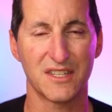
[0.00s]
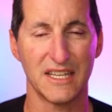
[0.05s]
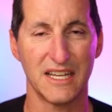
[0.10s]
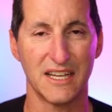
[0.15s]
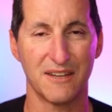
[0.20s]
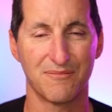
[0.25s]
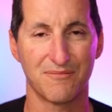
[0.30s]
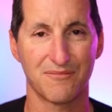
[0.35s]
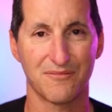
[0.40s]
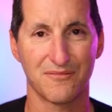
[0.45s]
there.
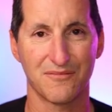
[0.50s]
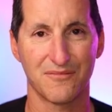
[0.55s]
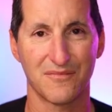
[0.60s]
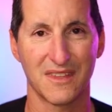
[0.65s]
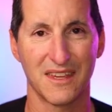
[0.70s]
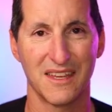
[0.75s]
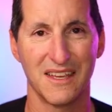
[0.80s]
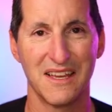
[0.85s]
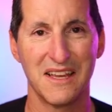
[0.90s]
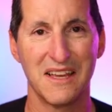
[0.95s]

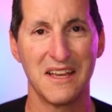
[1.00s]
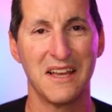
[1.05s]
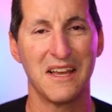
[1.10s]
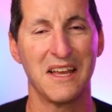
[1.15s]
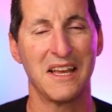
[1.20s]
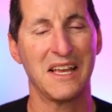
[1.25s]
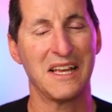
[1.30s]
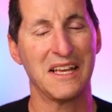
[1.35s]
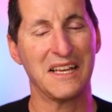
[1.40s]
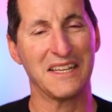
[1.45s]

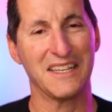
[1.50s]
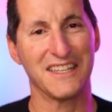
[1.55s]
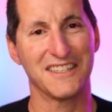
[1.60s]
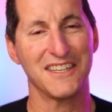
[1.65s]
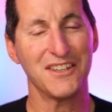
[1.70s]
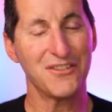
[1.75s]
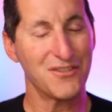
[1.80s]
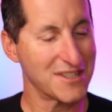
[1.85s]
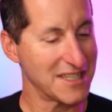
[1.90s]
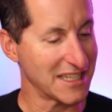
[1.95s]
It's
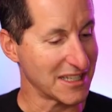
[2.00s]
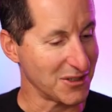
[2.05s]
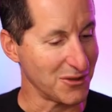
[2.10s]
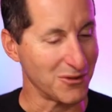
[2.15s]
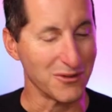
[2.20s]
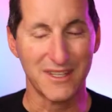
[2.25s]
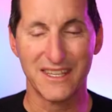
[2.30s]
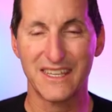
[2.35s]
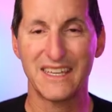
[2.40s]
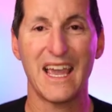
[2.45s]
interesting,
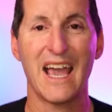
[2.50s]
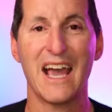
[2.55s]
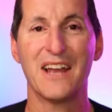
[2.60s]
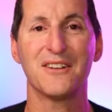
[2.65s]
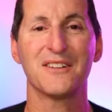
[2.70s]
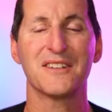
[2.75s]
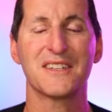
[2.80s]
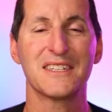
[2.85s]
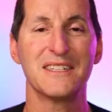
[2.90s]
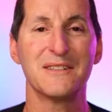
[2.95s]
you
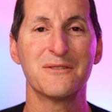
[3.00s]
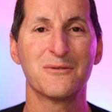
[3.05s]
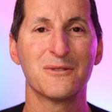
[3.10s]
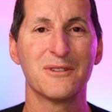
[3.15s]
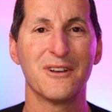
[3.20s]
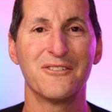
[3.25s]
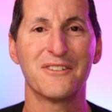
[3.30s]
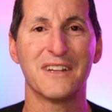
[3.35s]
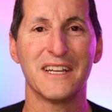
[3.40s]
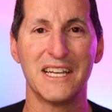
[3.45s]
cannot SQL
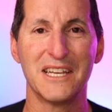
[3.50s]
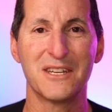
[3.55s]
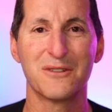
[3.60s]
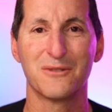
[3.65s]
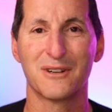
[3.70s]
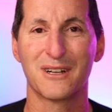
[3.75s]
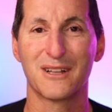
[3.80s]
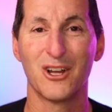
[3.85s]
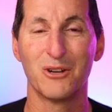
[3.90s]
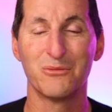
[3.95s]
Loader into
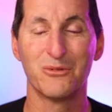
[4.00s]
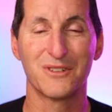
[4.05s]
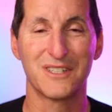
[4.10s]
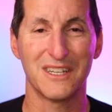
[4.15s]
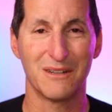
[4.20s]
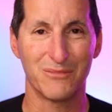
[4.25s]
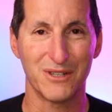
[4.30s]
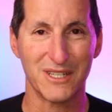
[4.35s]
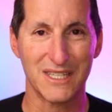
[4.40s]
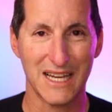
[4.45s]
a global
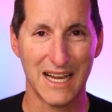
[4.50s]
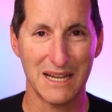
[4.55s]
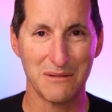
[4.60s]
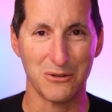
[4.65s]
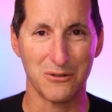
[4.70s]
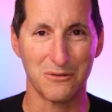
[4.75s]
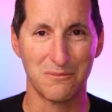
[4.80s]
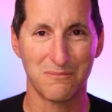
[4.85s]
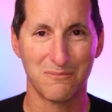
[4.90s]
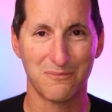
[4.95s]
temporary
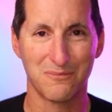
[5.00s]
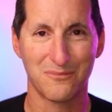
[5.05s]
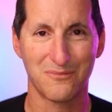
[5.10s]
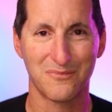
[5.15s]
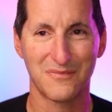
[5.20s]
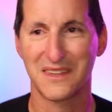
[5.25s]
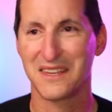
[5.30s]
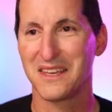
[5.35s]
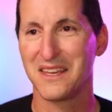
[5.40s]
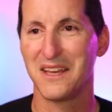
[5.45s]
table,
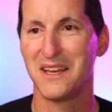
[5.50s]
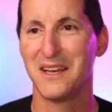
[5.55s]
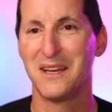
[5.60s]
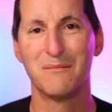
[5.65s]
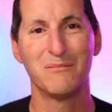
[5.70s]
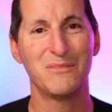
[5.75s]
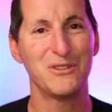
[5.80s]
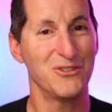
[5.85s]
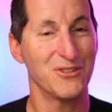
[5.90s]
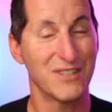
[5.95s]

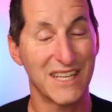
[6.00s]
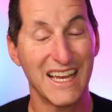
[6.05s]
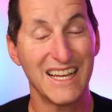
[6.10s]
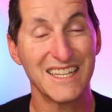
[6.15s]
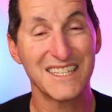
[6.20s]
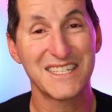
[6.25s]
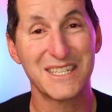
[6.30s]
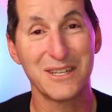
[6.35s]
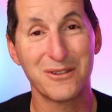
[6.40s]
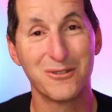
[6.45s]
but you can
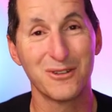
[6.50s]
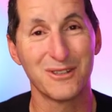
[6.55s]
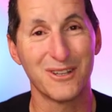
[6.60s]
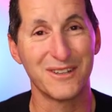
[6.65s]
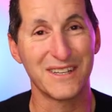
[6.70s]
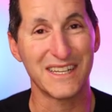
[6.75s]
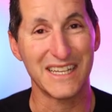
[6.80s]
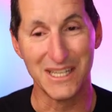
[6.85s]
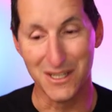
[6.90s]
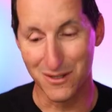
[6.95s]
SQL
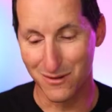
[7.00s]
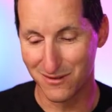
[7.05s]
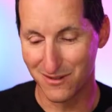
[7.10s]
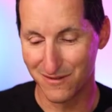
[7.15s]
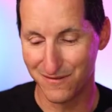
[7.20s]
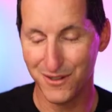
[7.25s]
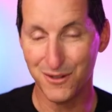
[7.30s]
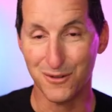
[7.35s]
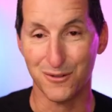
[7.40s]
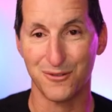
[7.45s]
Loader into a
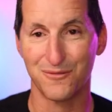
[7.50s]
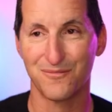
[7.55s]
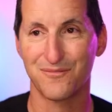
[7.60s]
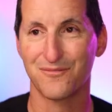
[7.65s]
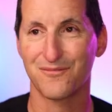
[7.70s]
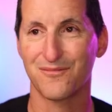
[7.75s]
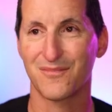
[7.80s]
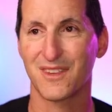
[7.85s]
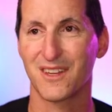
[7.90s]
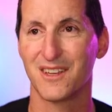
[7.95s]
view.
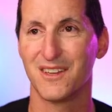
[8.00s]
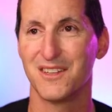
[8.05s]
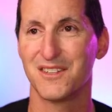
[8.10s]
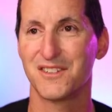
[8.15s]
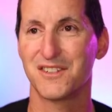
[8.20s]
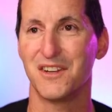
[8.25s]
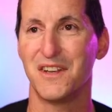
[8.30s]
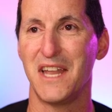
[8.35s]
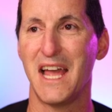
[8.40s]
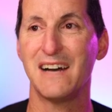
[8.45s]

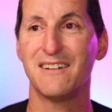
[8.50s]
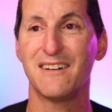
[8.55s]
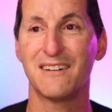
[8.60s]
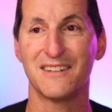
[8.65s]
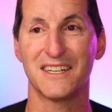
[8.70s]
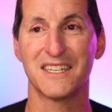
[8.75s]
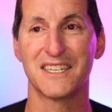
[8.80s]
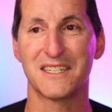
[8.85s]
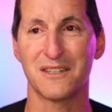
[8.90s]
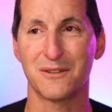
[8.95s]
So now I
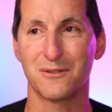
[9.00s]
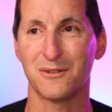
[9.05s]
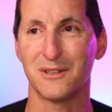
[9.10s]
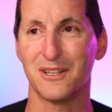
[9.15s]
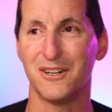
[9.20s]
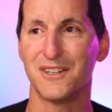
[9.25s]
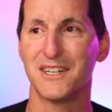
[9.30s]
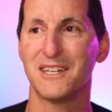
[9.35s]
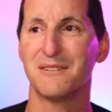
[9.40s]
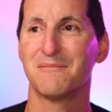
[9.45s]
run SQL
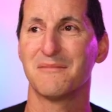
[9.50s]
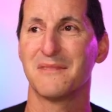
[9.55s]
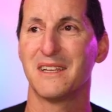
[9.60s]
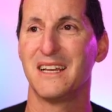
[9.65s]
Loader,